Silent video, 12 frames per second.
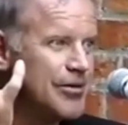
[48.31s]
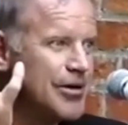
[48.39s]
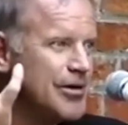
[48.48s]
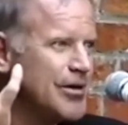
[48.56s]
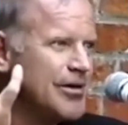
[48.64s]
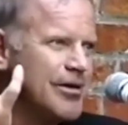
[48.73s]

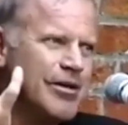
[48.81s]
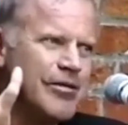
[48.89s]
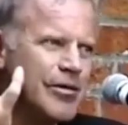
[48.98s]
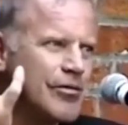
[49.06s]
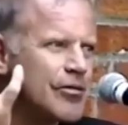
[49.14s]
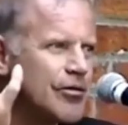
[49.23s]
then
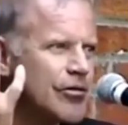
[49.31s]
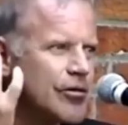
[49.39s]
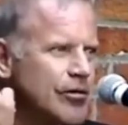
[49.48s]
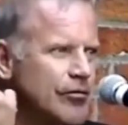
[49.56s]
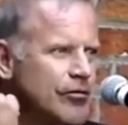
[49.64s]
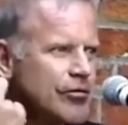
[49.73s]
there's
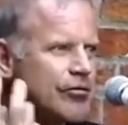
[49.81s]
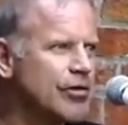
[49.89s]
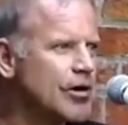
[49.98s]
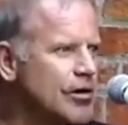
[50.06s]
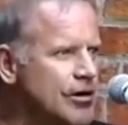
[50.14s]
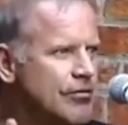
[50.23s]
just
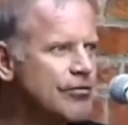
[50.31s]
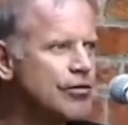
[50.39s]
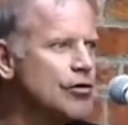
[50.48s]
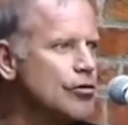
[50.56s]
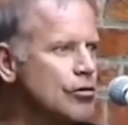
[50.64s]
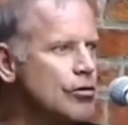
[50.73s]
very
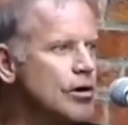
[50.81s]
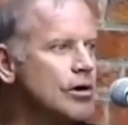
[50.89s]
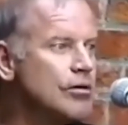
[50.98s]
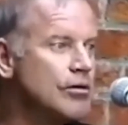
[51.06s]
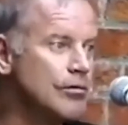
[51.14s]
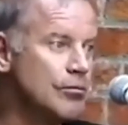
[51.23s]

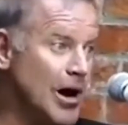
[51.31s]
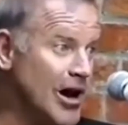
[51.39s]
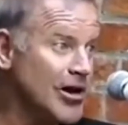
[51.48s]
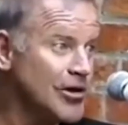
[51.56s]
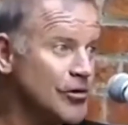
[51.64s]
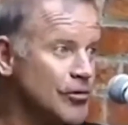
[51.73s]
few
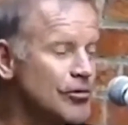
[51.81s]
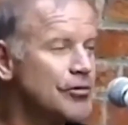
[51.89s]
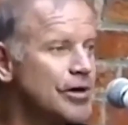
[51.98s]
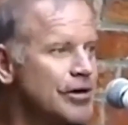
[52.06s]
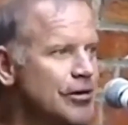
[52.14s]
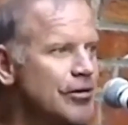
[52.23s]

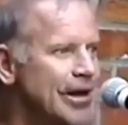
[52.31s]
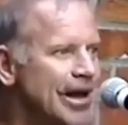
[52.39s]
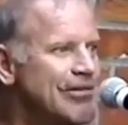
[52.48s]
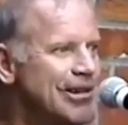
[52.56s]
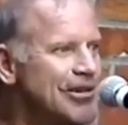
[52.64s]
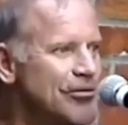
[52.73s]
molecules that you don't
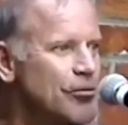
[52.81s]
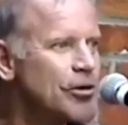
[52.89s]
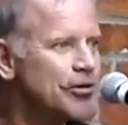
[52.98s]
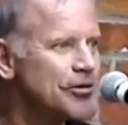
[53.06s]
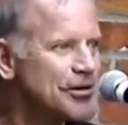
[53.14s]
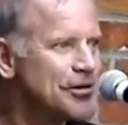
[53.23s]
have at least
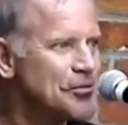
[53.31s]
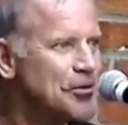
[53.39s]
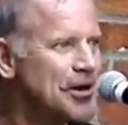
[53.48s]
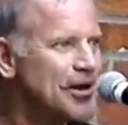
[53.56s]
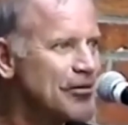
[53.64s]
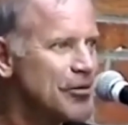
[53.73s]
one
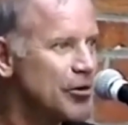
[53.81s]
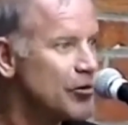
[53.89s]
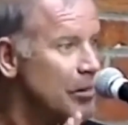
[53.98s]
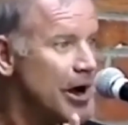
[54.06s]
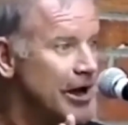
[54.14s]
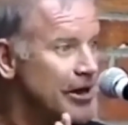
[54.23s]
single one of them
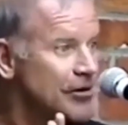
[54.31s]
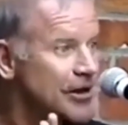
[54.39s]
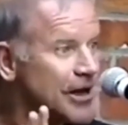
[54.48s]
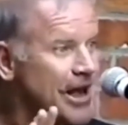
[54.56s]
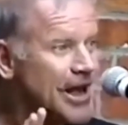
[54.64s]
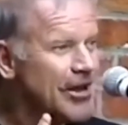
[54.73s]
in your body,
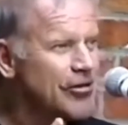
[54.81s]
okay?